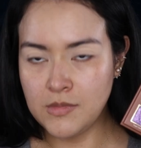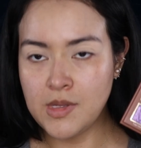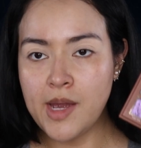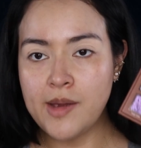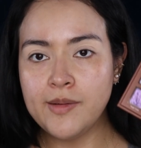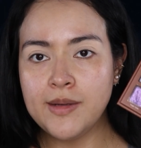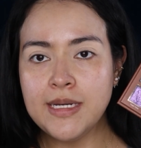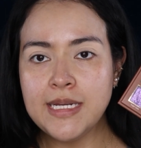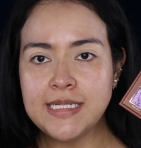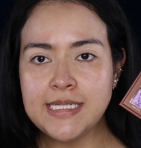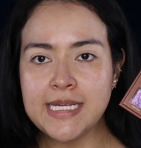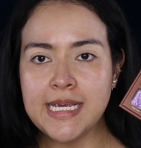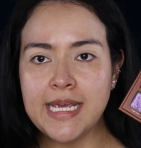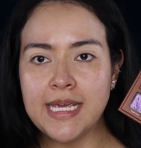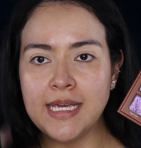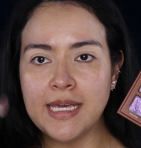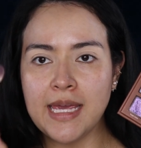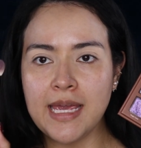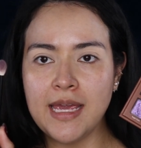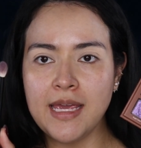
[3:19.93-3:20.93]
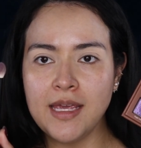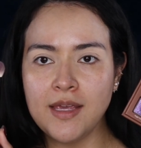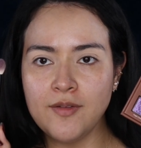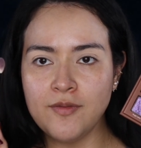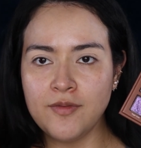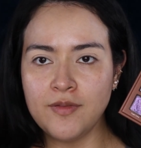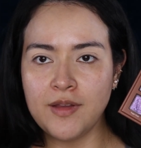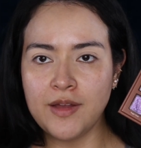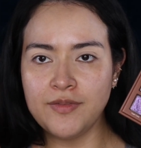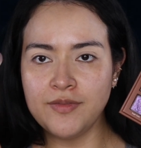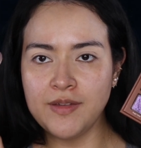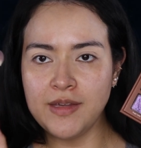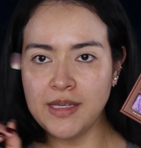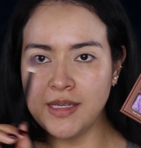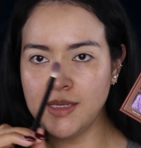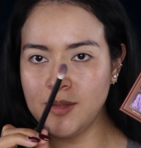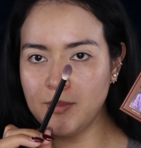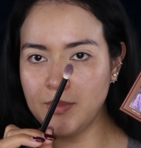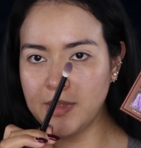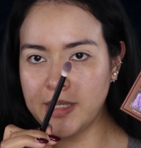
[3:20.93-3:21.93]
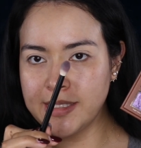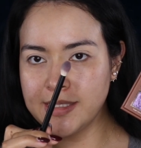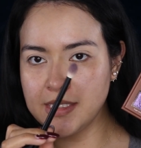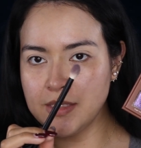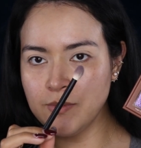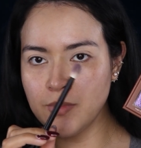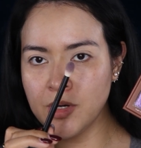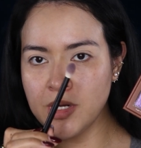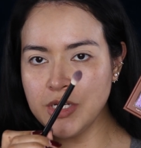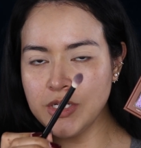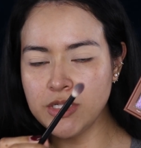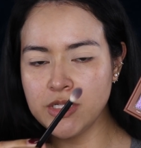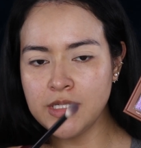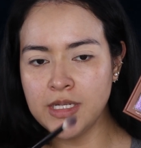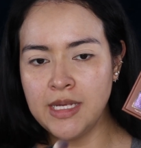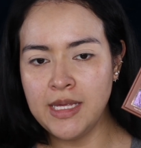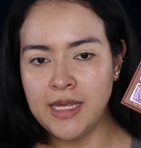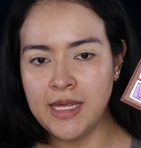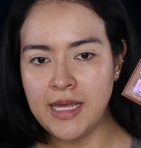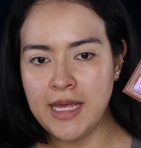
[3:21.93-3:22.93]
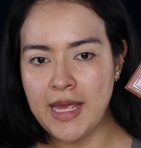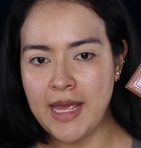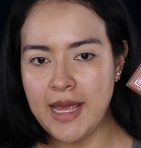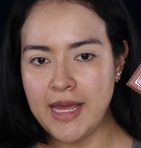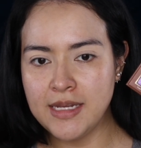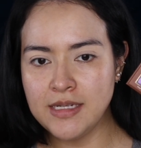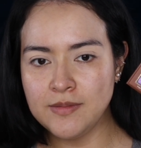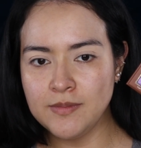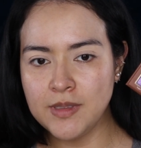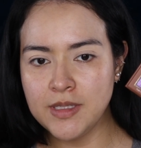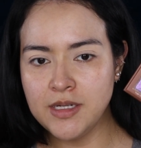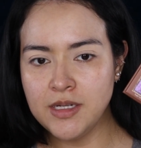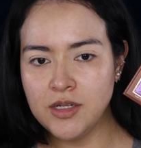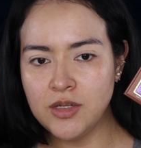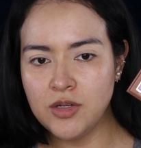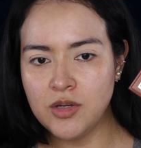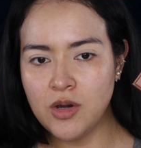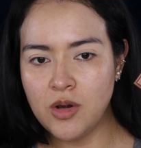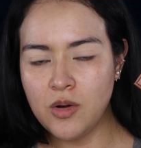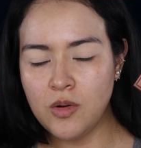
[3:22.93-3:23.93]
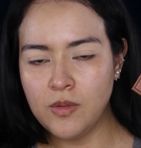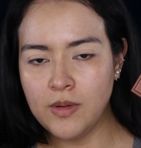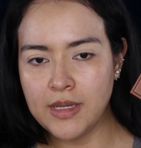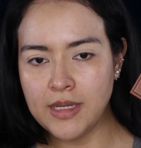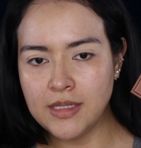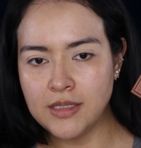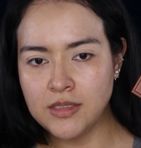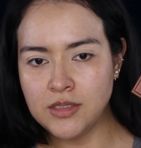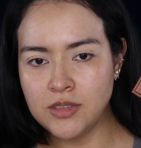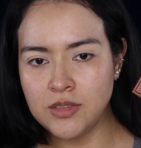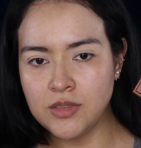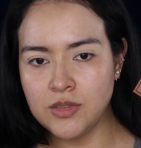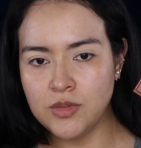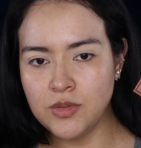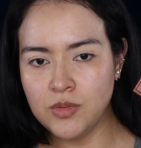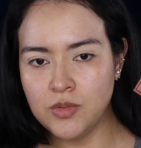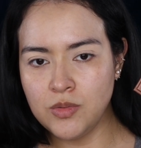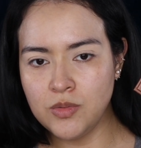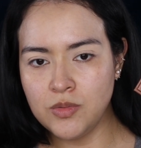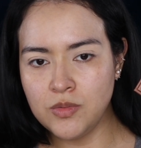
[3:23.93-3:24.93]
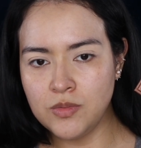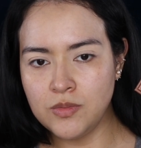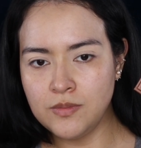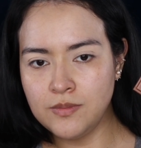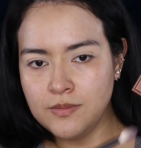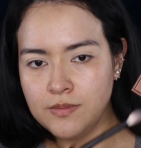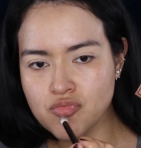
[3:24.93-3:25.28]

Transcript: I'm going to take a fluffy blending brush and I'm going to go into